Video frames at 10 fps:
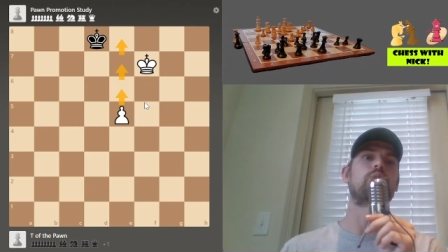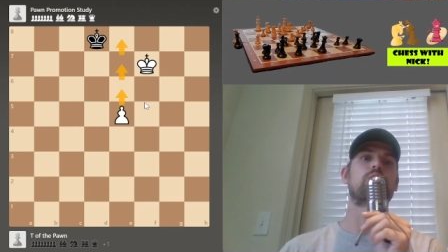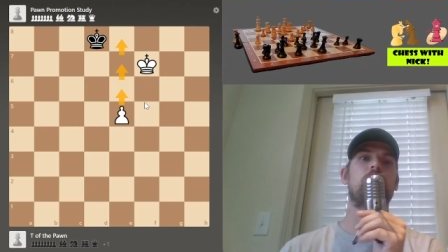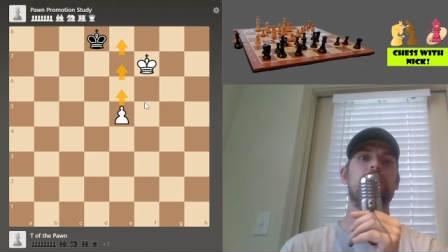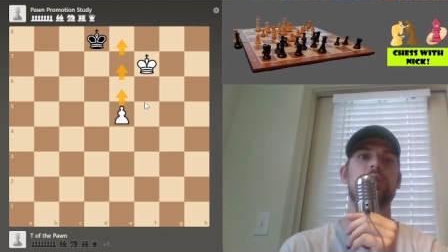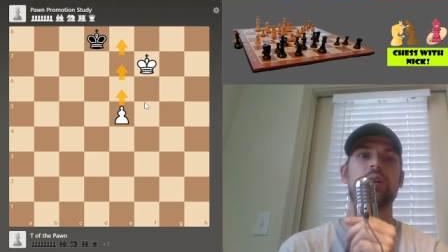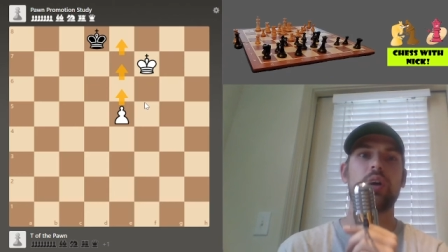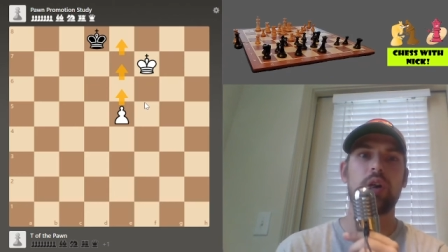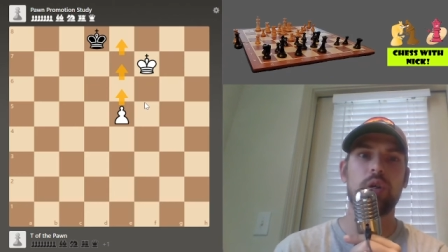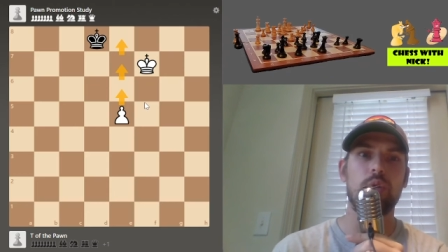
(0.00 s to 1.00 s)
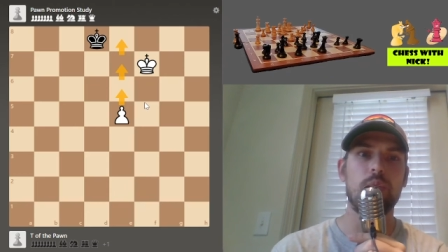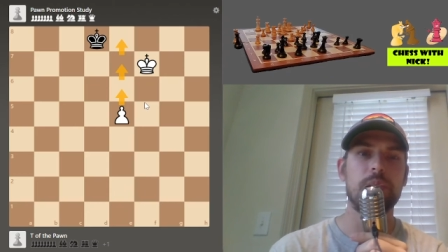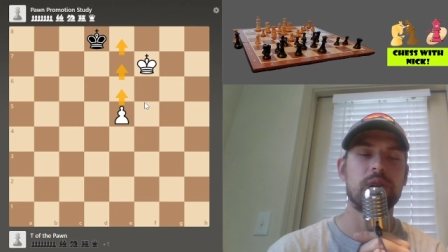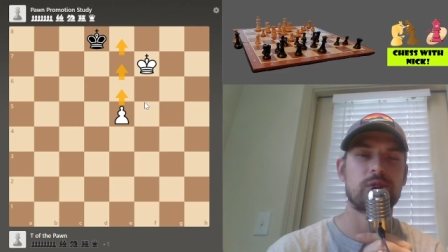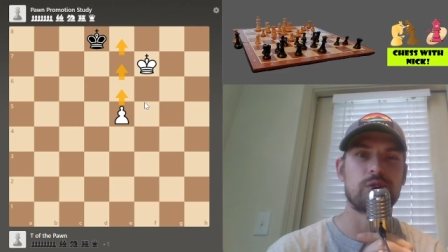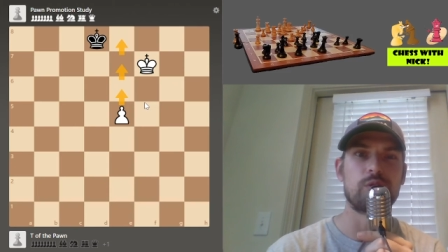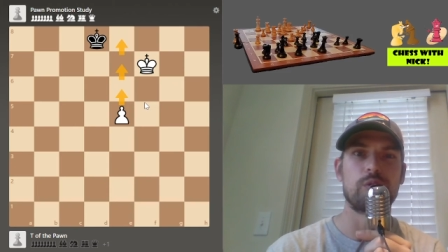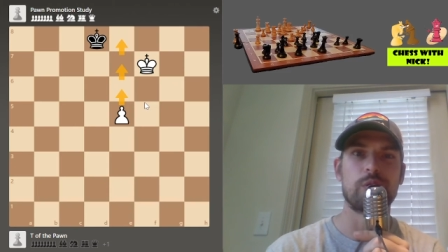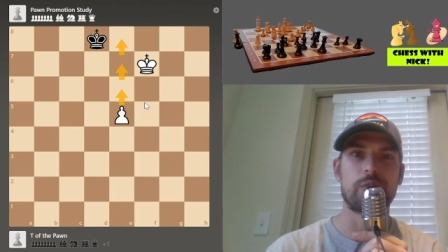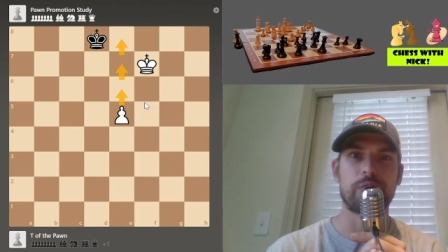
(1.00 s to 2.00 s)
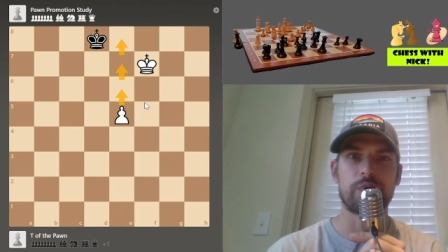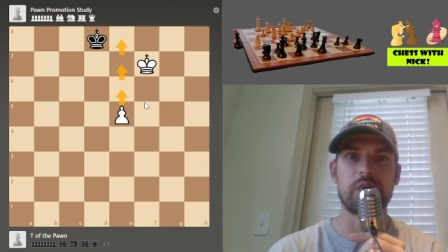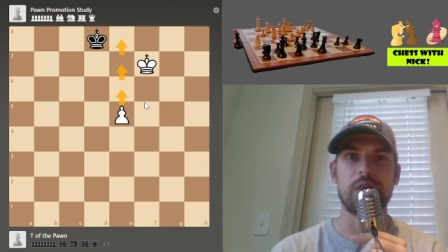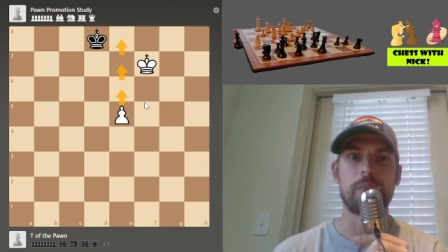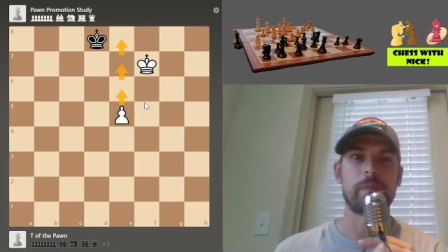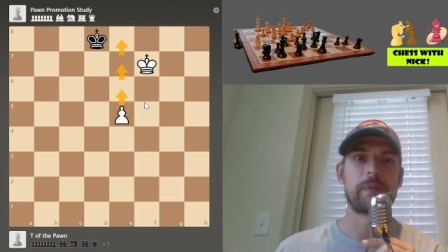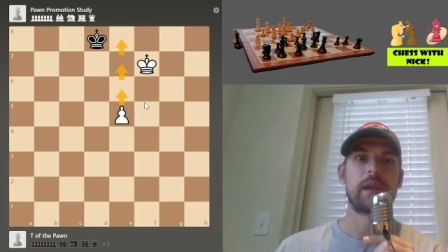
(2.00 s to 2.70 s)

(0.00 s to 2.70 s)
run home to freedom.